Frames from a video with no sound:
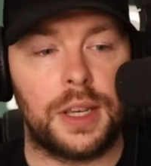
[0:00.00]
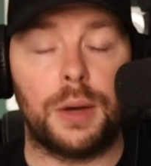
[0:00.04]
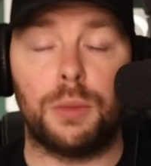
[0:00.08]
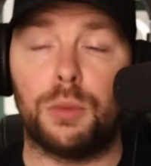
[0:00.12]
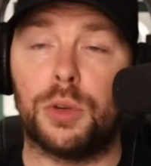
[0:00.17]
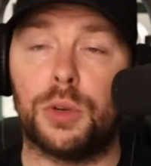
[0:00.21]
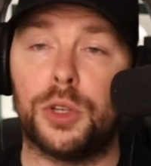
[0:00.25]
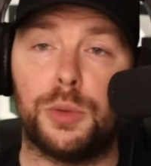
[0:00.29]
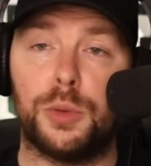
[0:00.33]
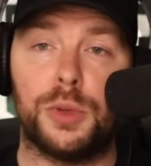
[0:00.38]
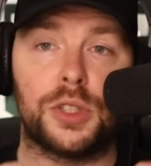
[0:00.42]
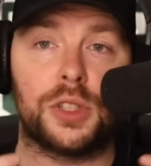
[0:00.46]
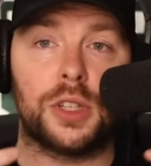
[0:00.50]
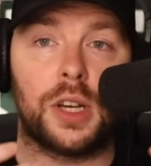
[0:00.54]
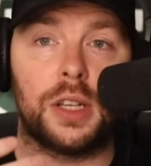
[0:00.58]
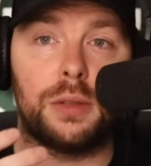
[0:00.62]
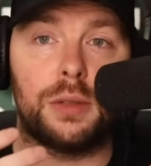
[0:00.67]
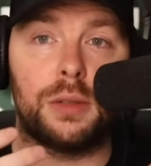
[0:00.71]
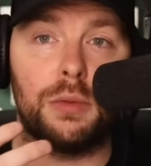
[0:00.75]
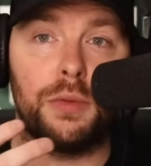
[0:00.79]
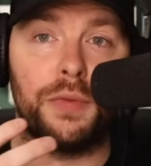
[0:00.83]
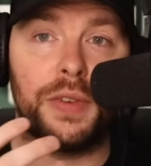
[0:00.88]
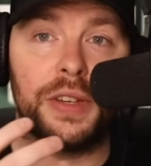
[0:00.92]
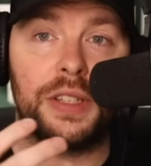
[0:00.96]
And when you start
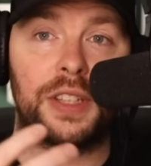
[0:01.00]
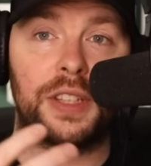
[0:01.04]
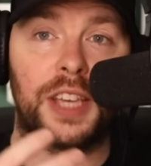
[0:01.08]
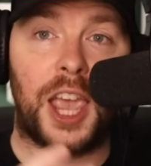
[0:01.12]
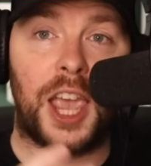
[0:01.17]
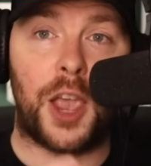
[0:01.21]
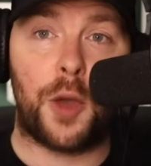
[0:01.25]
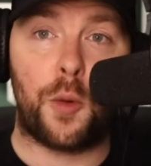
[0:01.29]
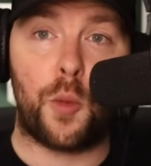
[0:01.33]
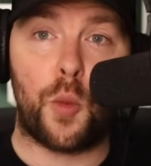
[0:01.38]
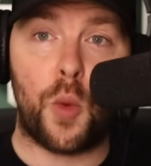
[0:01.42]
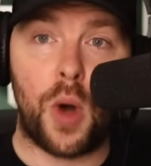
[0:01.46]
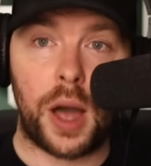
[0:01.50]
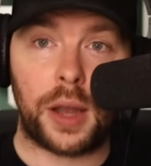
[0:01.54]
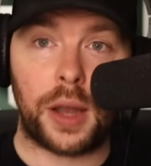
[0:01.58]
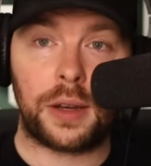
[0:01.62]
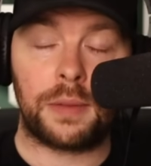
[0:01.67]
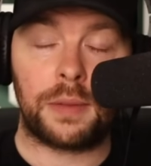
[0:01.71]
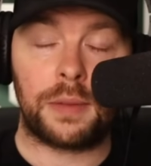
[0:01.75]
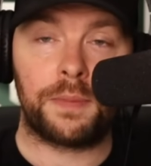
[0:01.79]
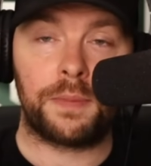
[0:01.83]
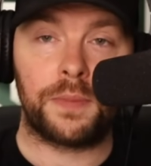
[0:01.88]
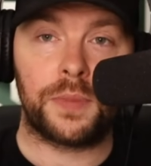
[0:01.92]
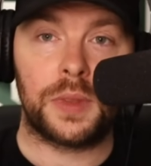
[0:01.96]
to investigate
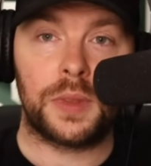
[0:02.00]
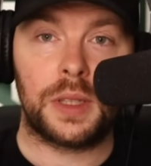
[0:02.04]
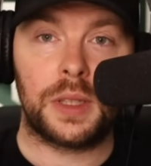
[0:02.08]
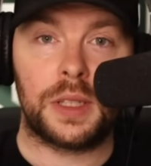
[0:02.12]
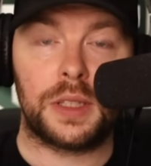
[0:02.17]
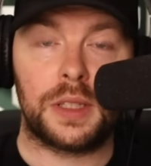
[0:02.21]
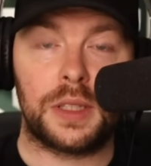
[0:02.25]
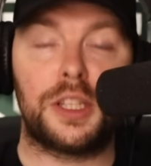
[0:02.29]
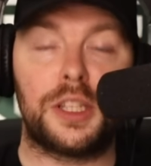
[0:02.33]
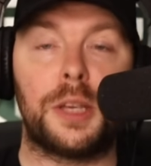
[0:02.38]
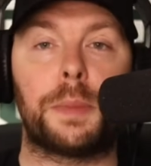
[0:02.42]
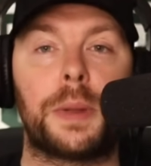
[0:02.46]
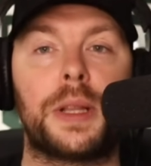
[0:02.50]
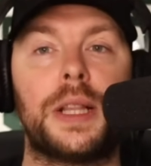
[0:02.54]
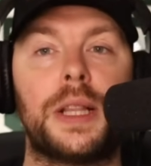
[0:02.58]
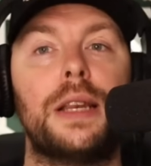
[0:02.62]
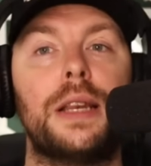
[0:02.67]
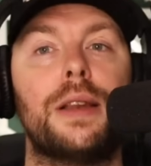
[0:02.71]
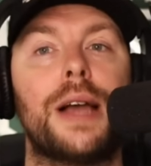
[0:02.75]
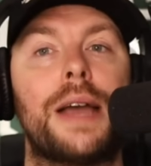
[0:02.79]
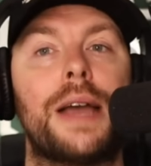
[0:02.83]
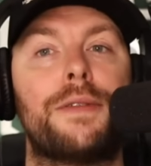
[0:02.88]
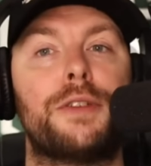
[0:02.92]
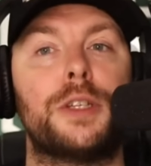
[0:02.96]
one,
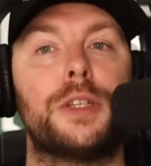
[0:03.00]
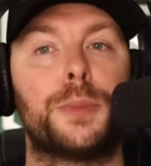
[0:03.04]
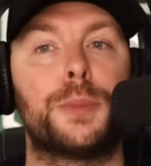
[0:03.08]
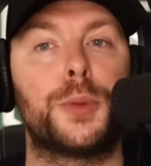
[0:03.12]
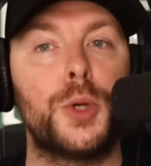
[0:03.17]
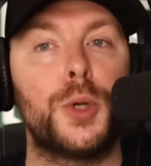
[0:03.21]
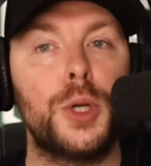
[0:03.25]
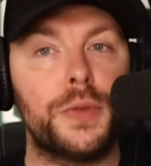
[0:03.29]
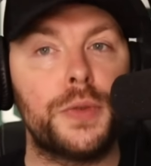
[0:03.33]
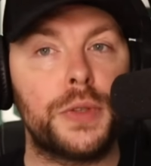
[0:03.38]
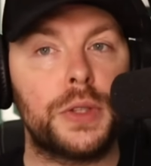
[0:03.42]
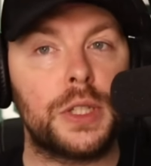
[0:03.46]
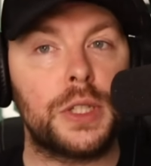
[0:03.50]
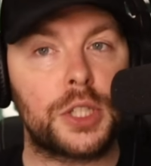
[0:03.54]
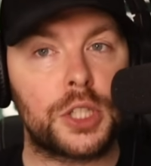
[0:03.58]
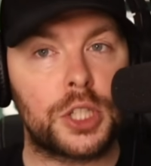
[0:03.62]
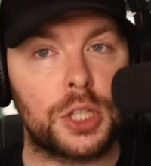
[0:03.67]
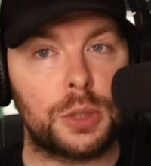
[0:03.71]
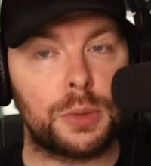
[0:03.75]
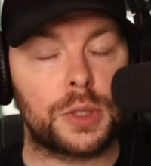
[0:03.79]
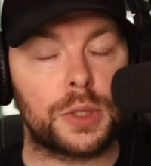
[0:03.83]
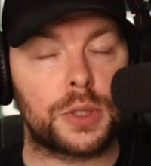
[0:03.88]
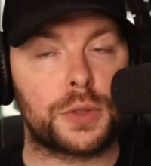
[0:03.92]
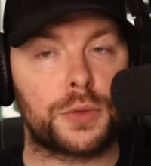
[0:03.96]
typically life has proven this
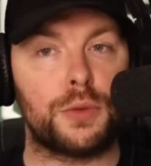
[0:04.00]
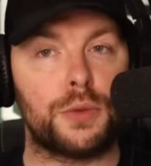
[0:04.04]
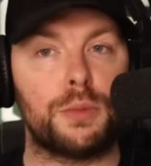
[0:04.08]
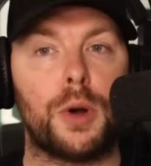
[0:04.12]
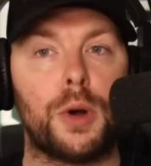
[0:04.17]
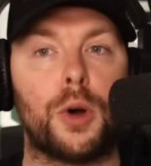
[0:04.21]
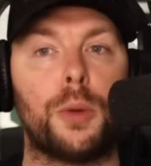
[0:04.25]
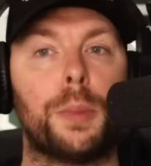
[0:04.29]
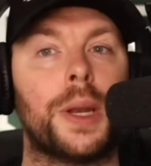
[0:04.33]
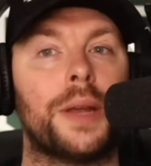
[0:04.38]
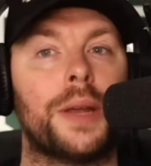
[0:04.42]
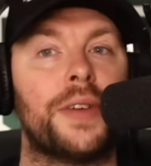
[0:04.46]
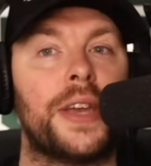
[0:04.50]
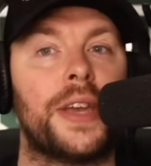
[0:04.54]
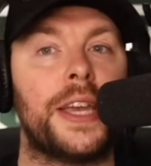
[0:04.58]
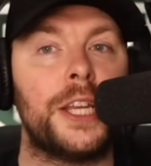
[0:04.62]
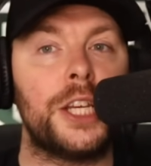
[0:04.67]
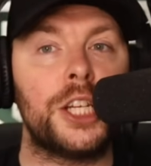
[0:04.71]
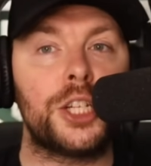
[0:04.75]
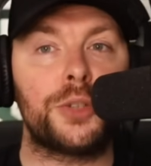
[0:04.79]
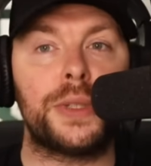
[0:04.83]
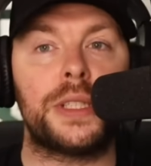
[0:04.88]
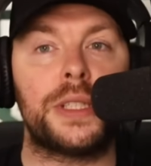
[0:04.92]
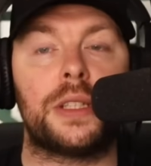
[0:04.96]
to us through multiple other
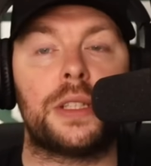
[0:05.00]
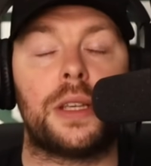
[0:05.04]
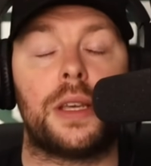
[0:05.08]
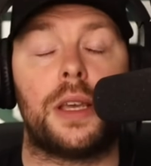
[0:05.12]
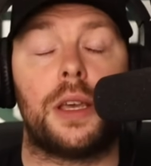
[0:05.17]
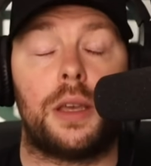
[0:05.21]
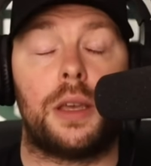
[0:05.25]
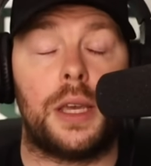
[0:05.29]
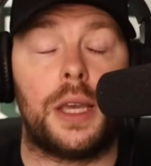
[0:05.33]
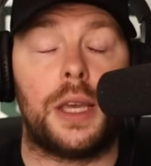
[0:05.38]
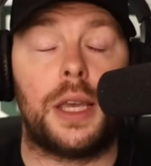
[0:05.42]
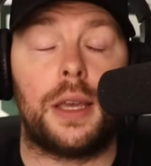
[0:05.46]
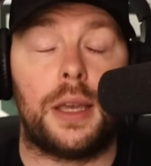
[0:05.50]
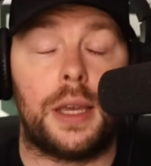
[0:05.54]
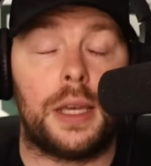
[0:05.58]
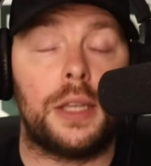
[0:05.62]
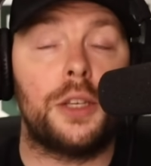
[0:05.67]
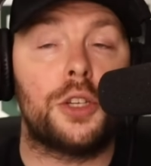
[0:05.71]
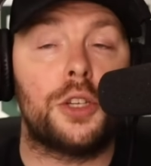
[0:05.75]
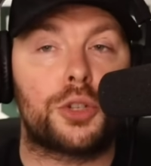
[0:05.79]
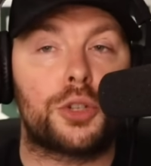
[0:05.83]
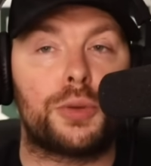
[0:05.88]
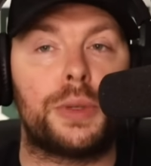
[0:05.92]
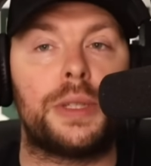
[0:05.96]
injuries, uh,
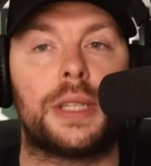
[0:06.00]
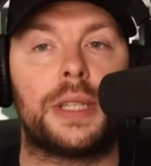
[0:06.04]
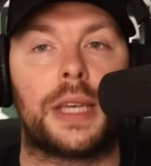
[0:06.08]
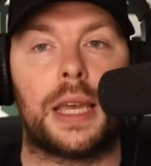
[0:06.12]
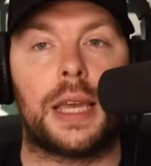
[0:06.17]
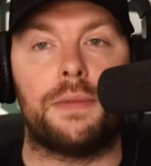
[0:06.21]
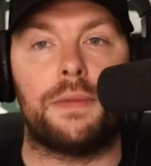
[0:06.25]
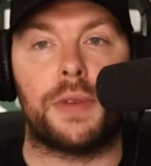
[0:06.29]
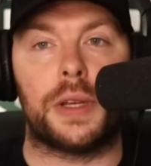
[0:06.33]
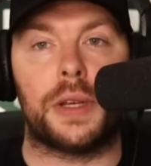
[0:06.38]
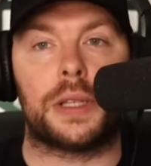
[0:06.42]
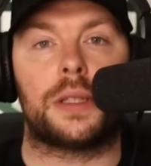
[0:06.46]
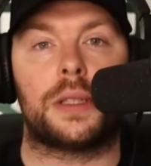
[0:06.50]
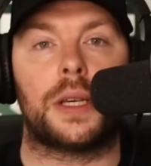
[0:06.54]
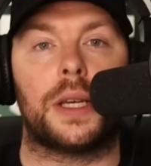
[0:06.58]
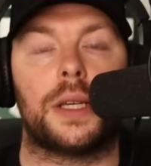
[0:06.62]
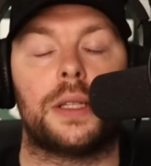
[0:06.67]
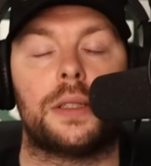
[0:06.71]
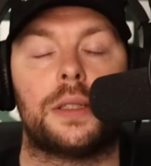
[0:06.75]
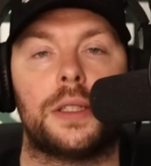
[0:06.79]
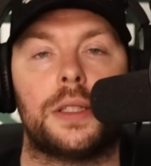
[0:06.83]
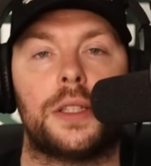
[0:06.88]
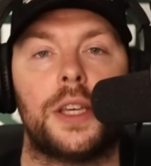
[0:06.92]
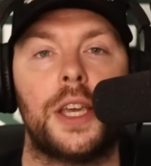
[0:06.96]
industries that get
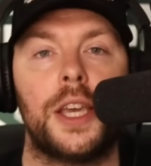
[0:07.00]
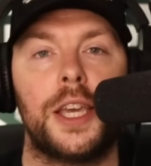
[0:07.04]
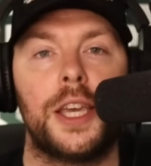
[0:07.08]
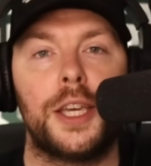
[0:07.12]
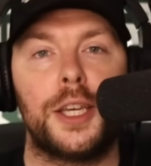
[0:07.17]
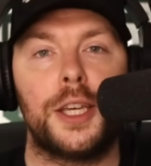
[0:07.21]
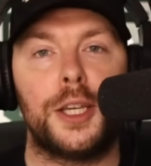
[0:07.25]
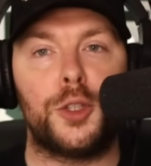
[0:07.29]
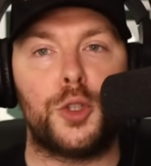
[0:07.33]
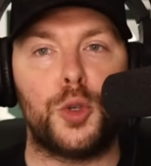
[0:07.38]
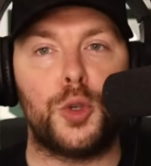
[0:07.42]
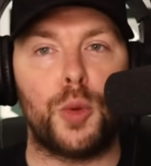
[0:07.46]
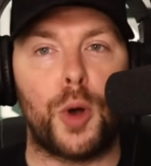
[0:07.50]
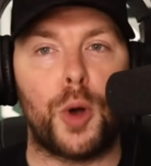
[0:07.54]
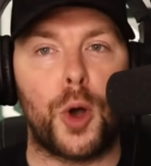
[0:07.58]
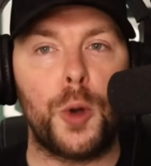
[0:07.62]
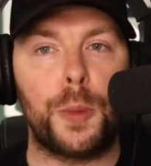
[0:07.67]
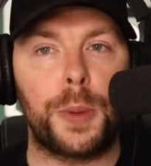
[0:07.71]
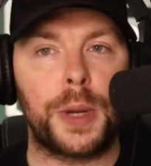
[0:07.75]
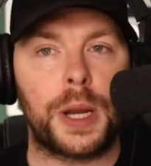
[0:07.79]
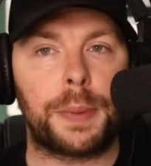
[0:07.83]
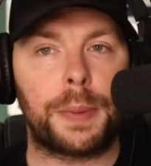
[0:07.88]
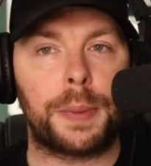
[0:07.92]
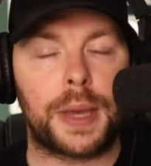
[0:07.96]
investigated, is you
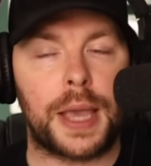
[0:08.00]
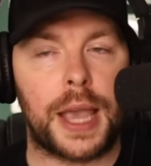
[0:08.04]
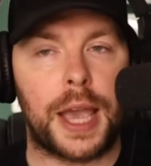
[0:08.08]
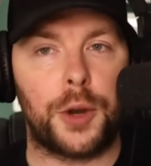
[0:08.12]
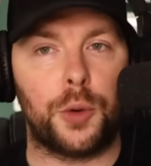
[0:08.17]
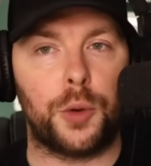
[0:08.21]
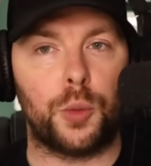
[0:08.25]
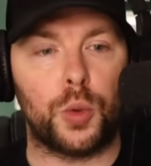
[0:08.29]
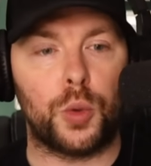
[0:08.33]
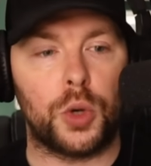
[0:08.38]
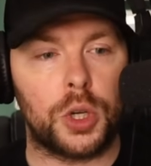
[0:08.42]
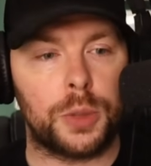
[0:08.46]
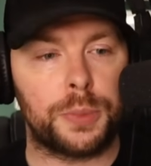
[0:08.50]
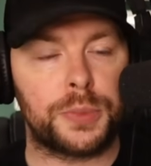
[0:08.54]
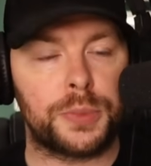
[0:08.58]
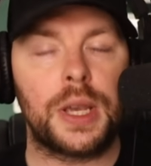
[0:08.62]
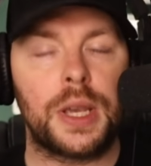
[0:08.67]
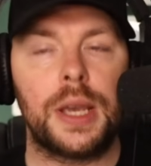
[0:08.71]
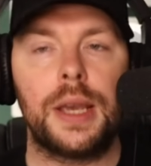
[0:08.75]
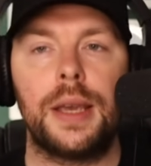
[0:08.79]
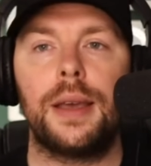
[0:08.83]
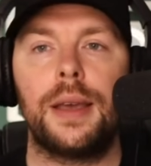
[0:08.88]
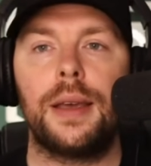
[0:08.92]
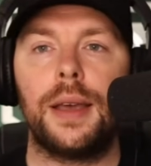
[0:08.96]
open up a can of
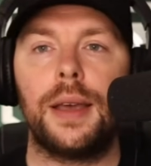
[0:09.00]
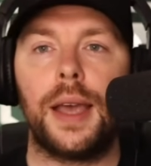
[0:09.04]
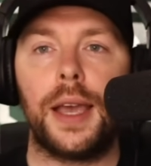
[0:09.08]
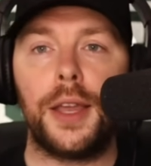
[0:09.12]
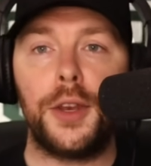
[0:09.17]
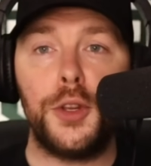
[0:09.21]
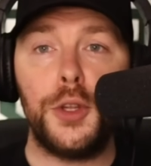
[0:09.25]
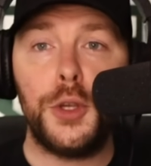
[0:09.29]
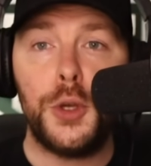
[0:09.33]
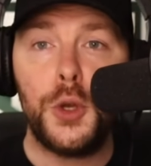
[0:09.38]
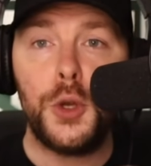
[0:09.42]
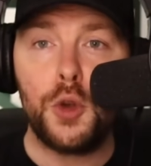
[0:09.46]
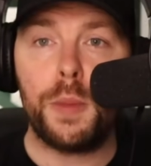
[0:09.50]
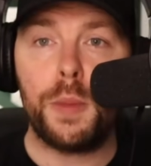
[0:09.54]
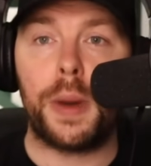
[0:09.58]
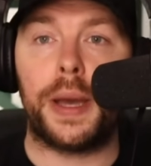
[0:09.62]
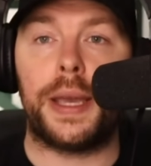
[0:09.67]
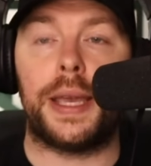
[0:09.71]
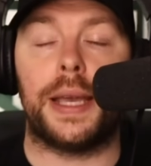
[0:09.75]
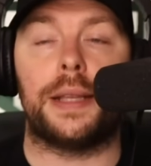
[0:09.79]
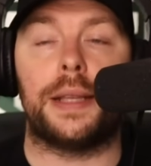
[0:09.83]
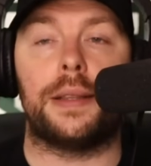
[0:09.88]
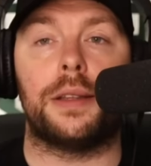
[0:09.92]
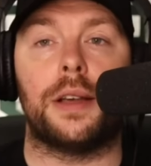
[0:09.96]
worms, and you
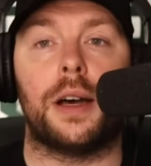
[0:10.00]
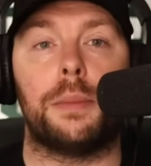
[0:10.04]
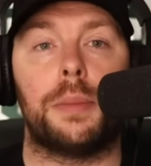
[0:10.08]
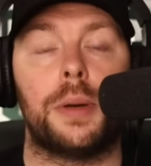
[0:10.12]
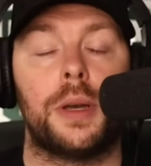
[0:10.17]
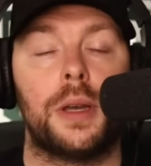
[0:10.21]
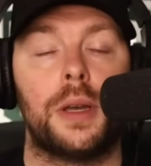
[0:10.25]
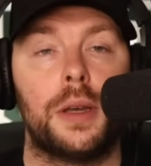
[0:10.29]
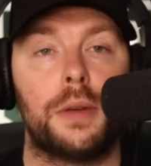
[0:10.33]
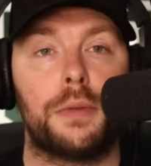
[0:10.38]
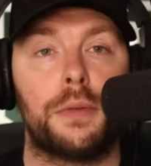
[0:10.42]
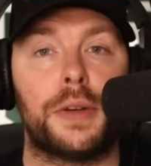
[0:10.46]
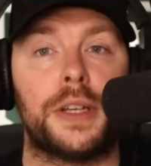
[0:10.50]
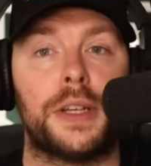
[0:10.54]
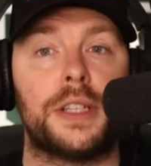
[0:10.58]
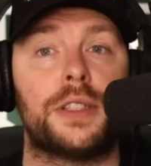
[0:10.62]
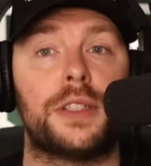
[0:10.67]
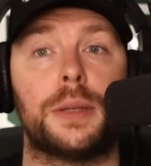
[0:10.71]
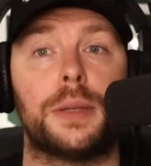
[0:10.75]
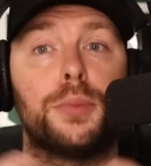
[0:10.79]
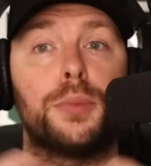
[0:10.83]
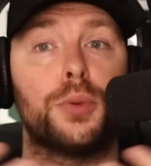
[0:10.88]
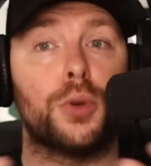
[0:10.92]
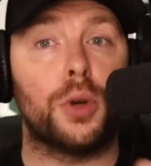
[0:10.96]
may end up
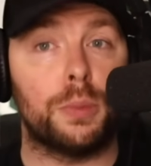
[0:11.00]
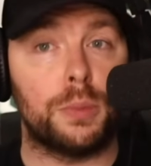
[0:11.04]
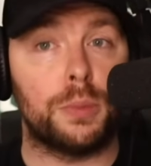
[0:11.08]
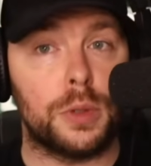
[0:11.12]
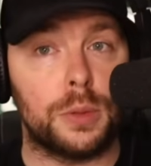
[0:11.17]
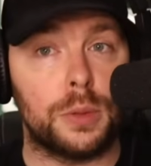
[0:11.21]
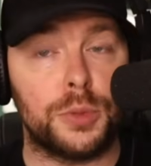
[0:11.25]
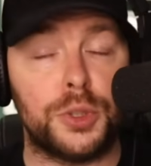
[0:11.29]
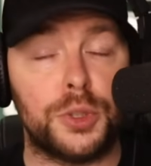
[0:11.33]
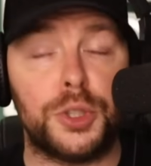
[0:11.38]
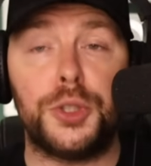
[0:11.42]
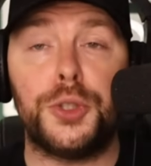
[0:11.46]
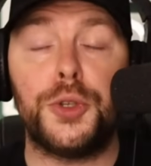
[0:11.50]
facing problems.